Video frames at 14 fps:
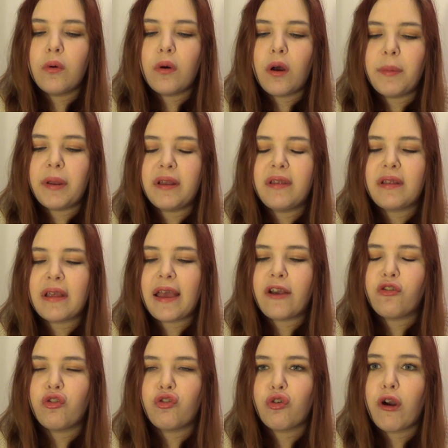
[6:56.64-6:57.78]
I mean, it says
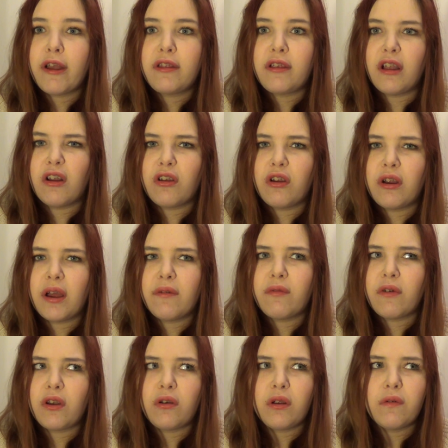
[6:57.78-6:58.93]
extra dry skin. I don't
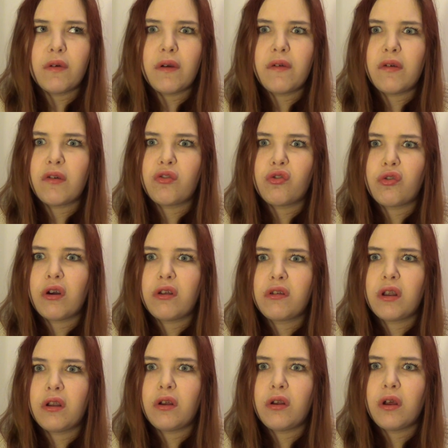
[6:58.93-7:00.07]
know if I have extra dry
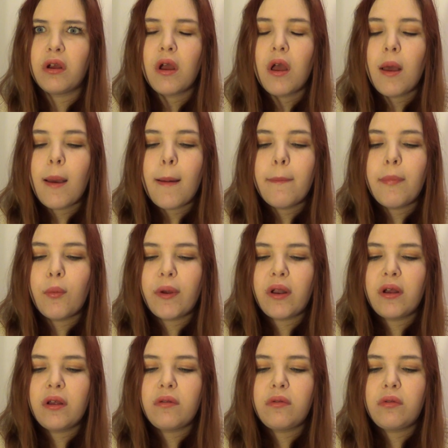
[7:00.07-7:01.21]
skin. I don't know. But when
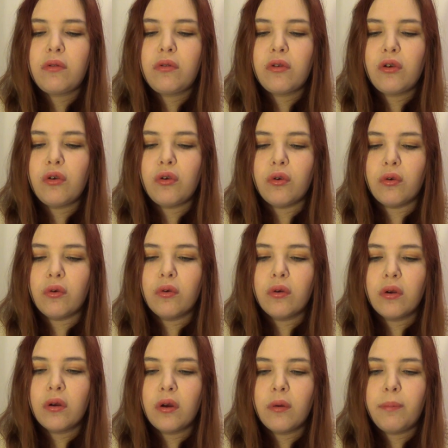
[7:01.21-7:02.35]
I do
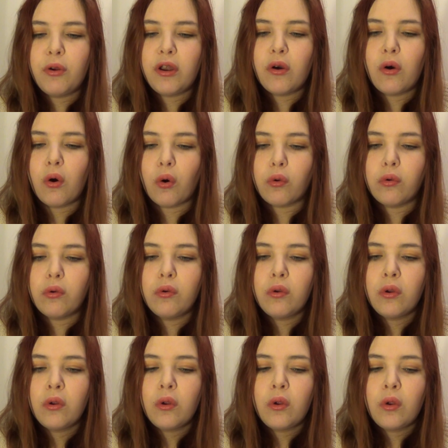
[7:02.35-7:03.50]
put it on
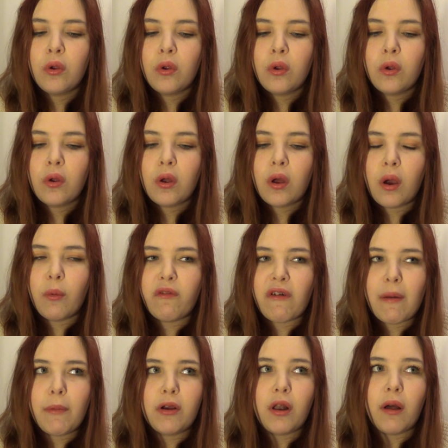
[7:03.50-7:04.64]

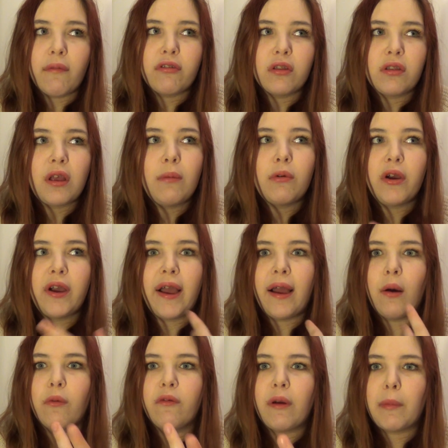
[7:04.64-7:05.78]
without my gloves, so I'm going
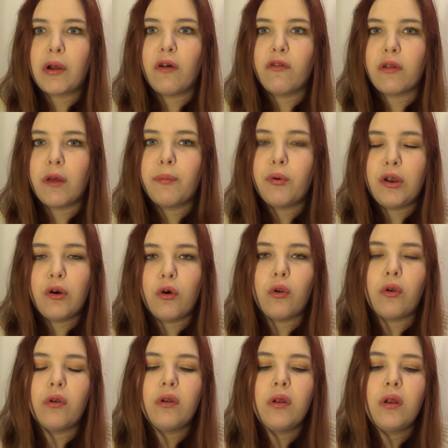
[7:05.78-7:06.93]
out without my gloves and I put it
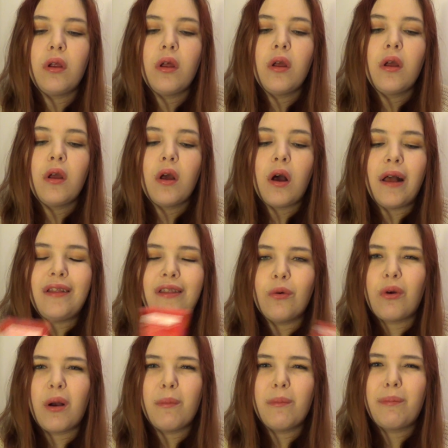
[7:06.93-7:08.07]
on, I still
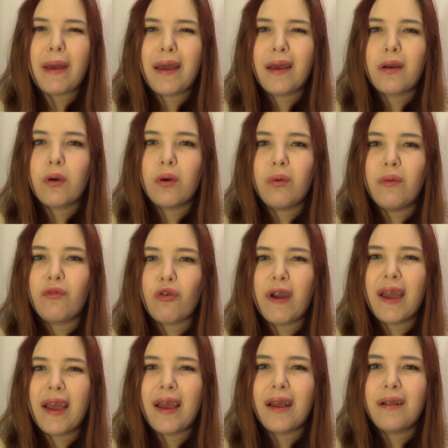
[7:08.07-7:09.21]
come back with
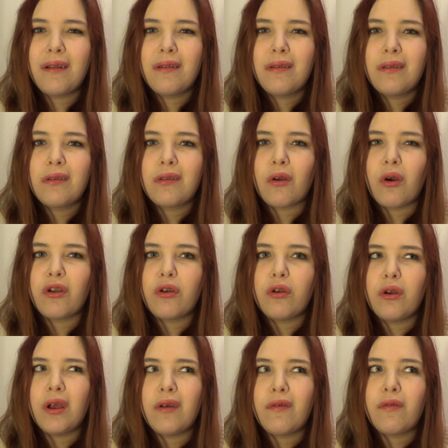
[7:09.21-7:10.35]
dry hands. So I don't
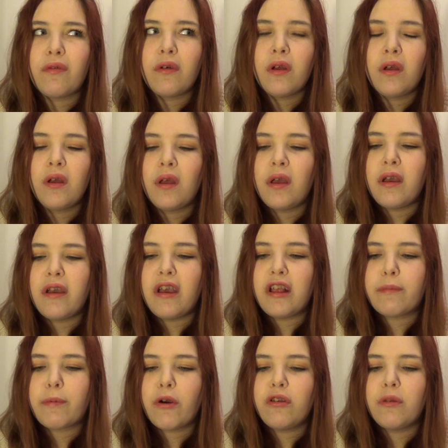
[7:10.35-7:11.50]
know if
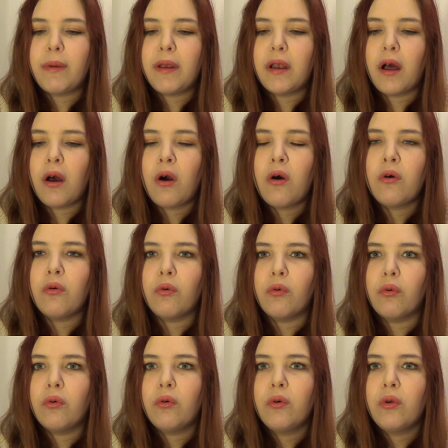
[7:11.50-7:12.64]
it's supposed to be like, oh,
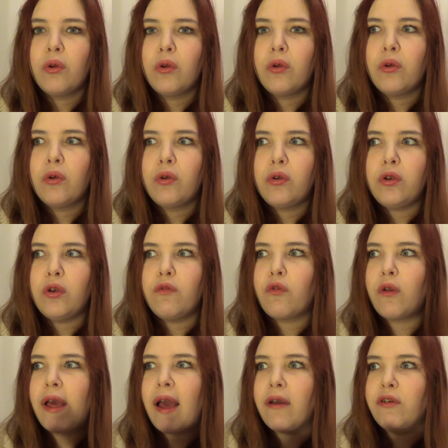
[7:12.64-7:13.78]
you've
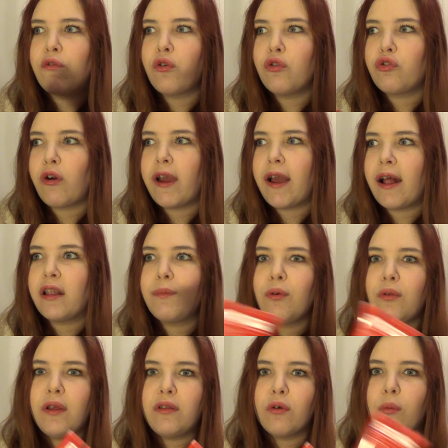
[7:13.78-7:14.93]
gone out, you've got dry hands,
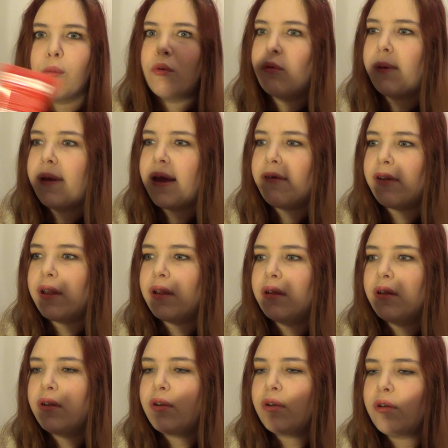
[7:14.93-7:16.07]
put this on, we'll repair it.
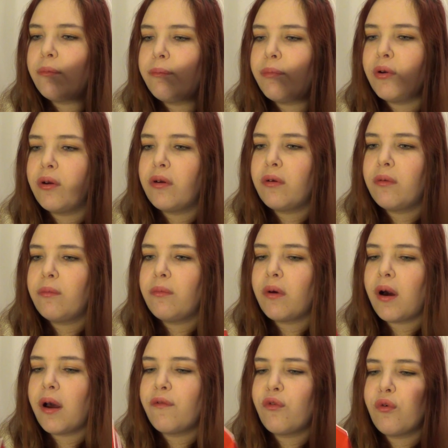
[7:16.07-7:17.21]
But
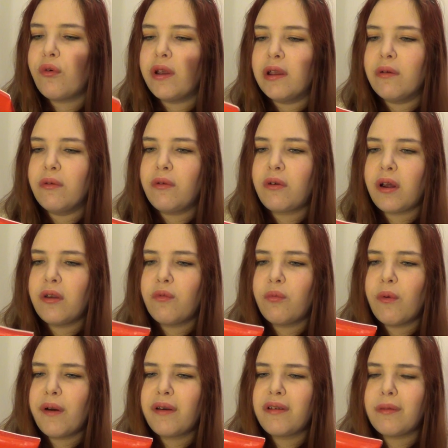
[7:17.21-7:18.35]
I thought it would kind of
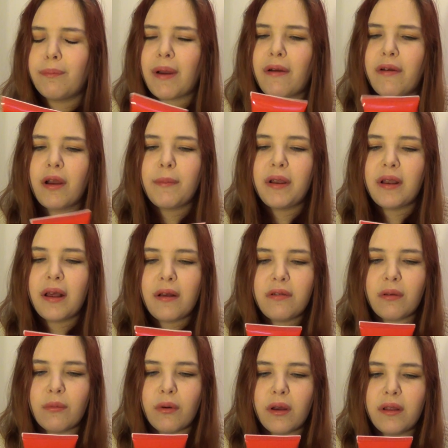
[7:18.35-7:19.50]
work as a barrier. I mean, how's
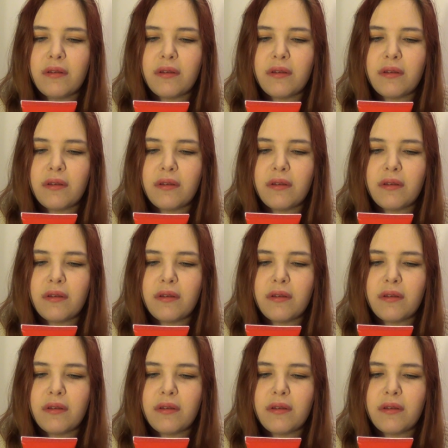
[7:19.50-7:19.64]
it work?